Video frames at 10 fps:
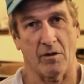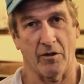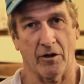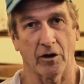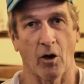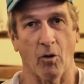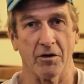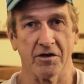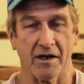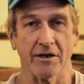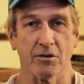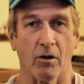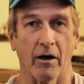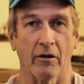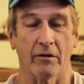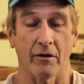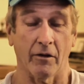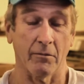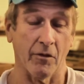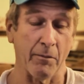the lower sanctuary,
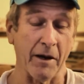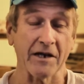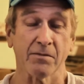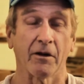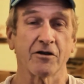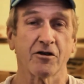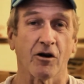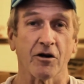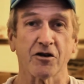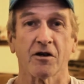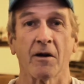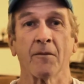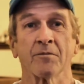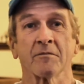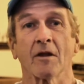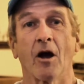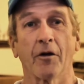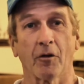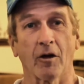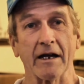the basement of the church,
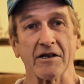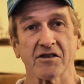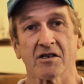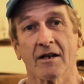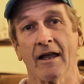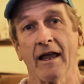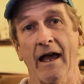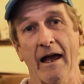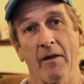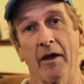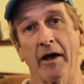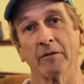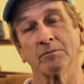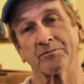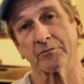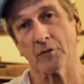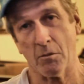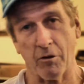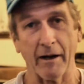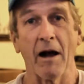under lights, and then
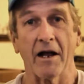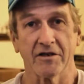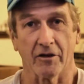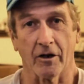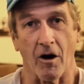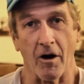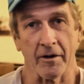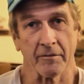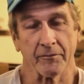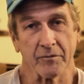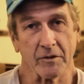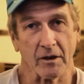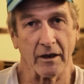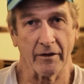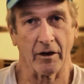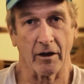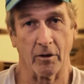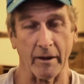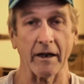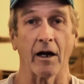bring them out to the garden in the
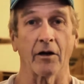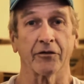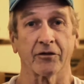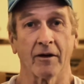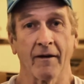greenhouse